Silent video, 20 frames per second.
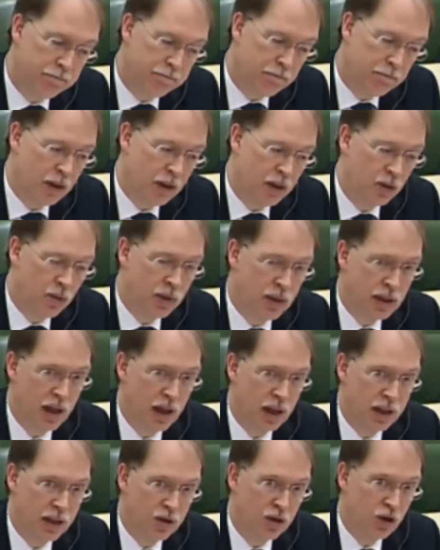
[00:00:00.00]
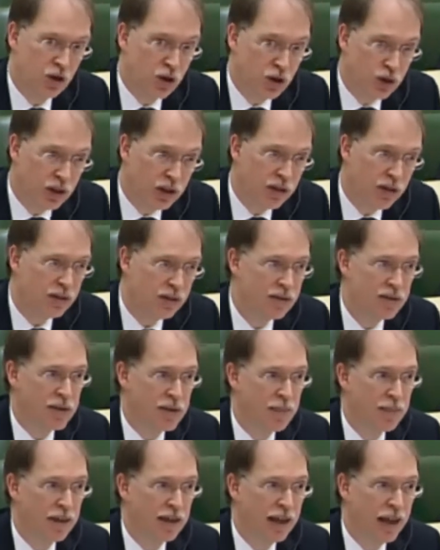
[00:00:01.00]
You indicated should
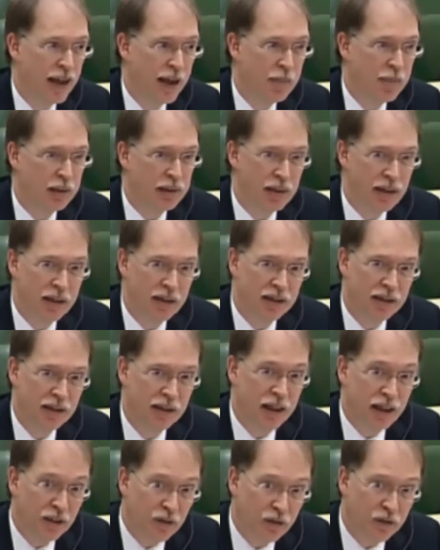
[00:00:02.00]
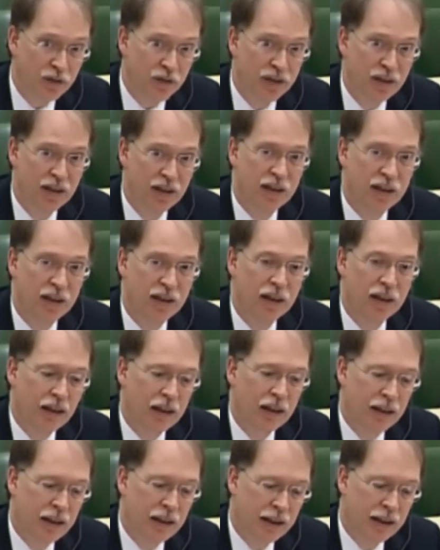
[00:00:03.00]
something happen, and if,
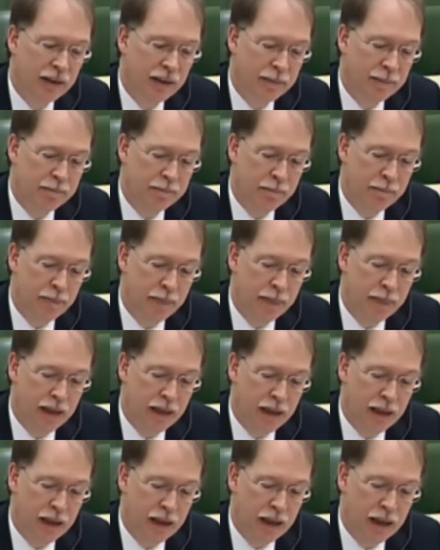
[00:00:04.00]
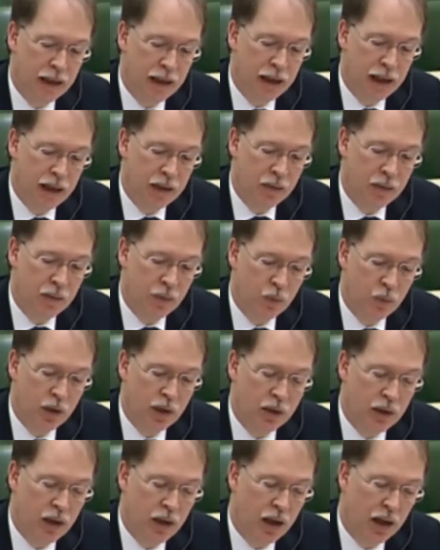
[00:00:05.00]
and
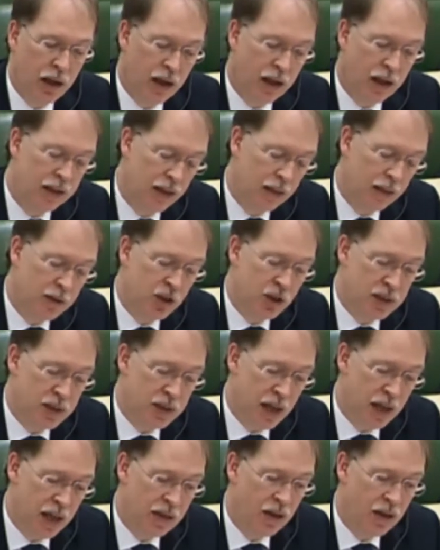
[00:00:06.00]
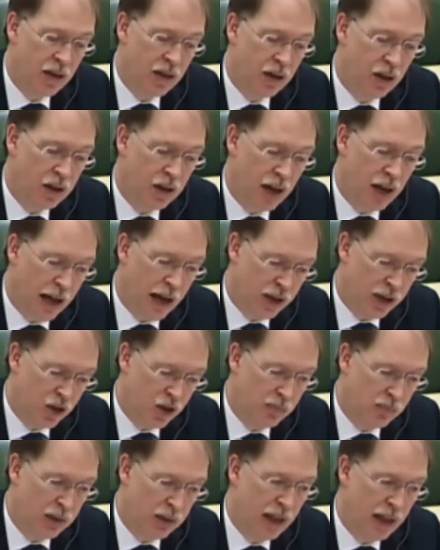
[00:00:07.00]
let me just say that our
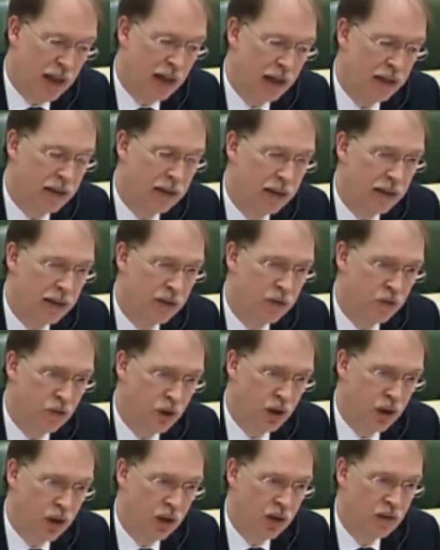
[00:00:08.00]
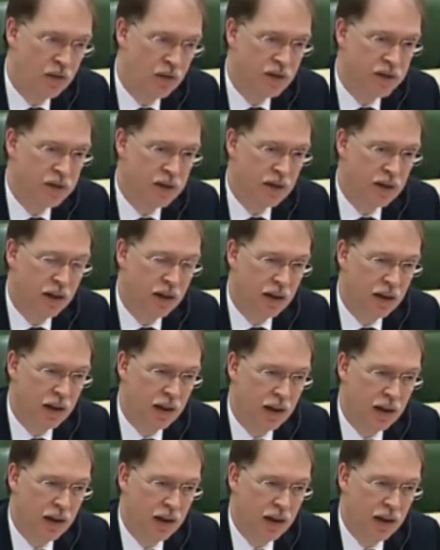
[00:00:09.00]
action plan involves
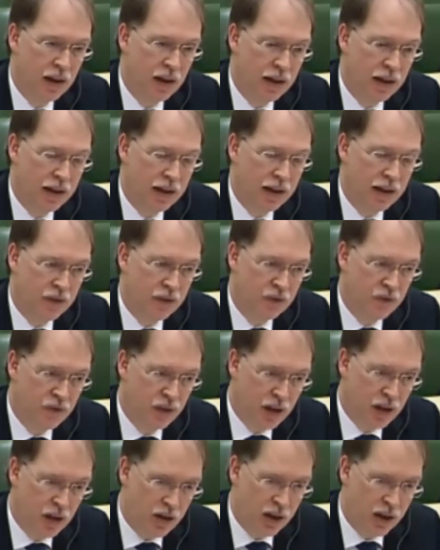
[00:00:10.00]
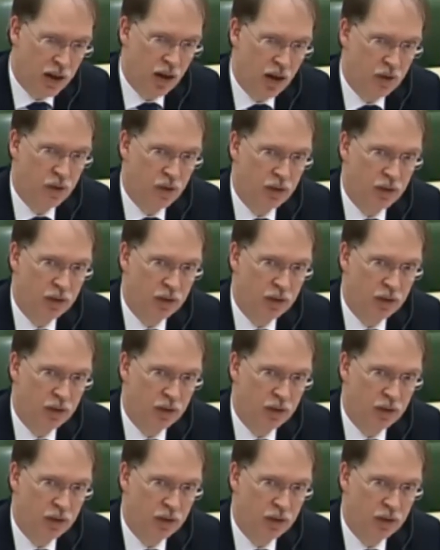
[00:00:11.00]
very careful